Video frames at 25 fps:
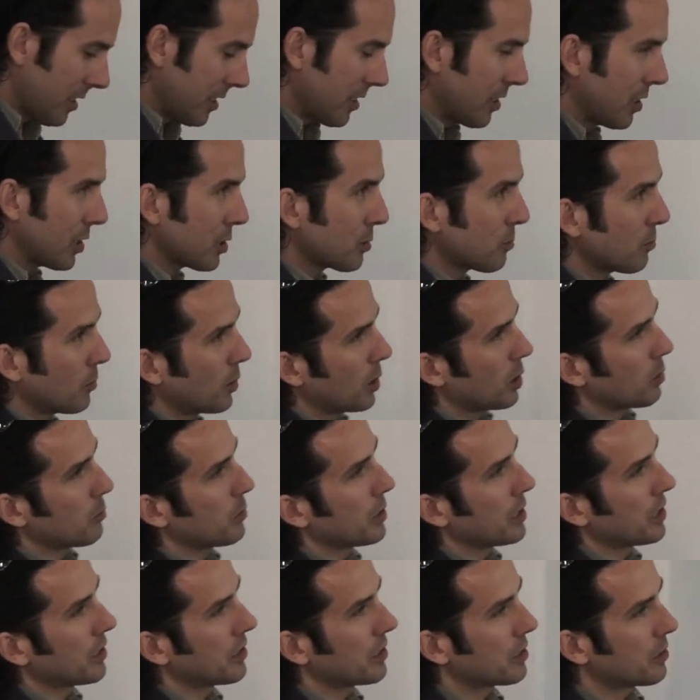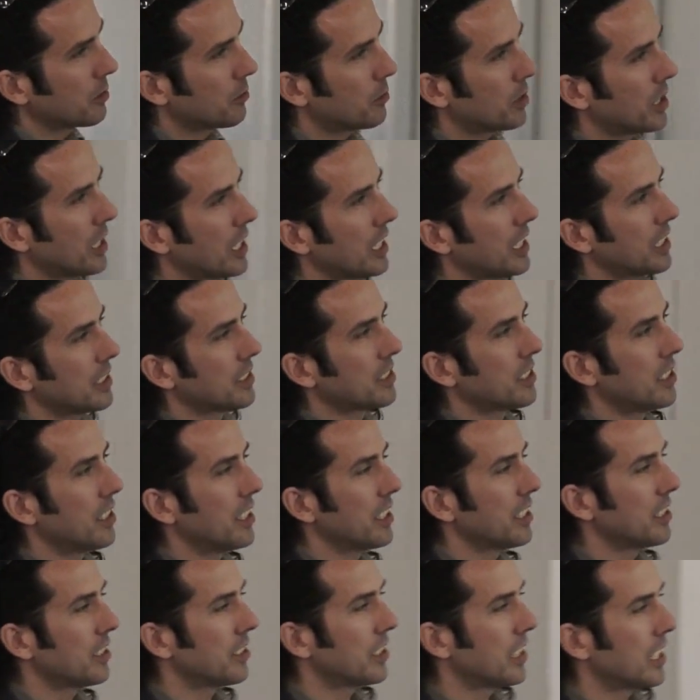A nice wallaby on the right-hand
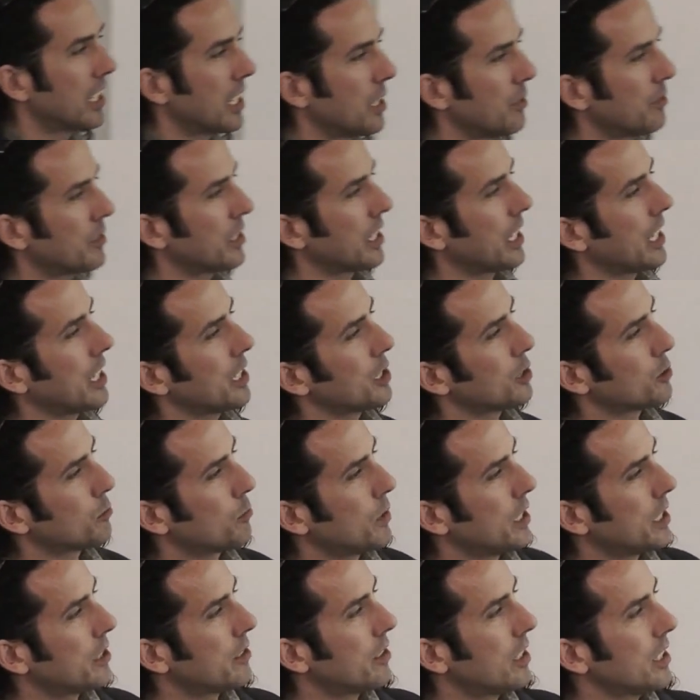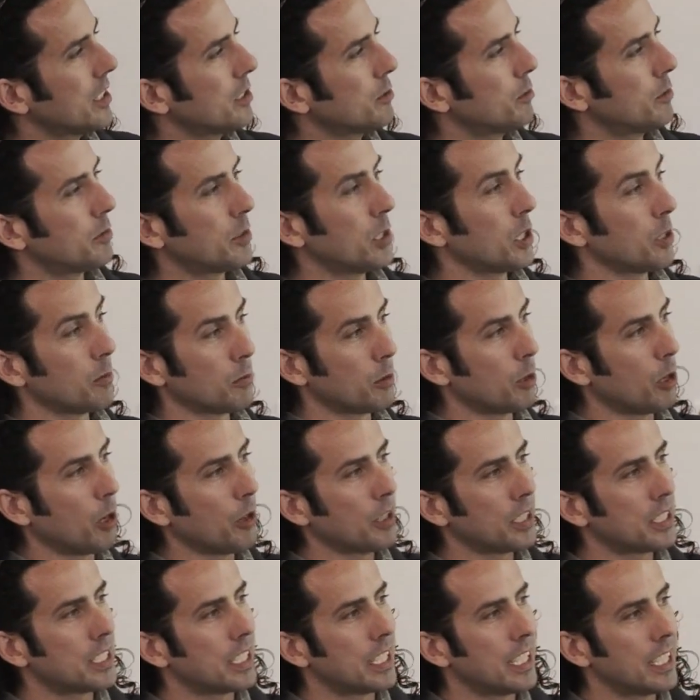side, and on the left again is wheatgrass. We've got them
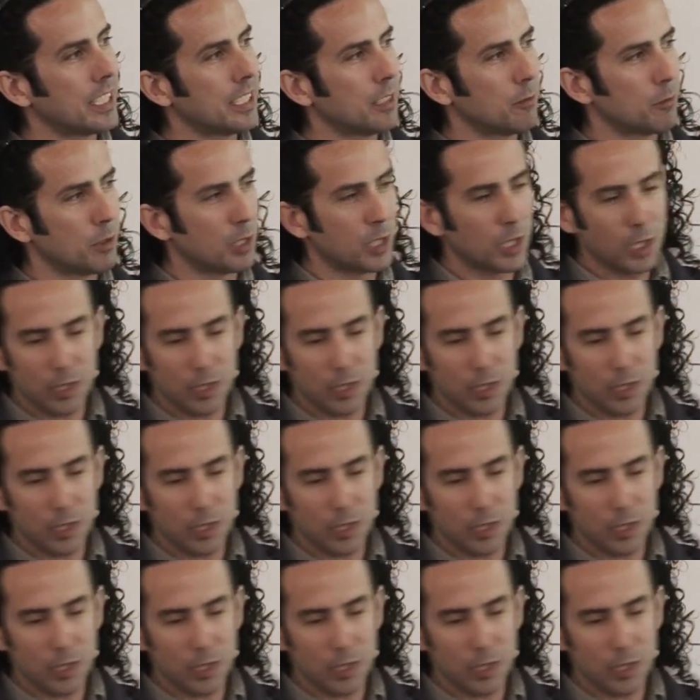growing together with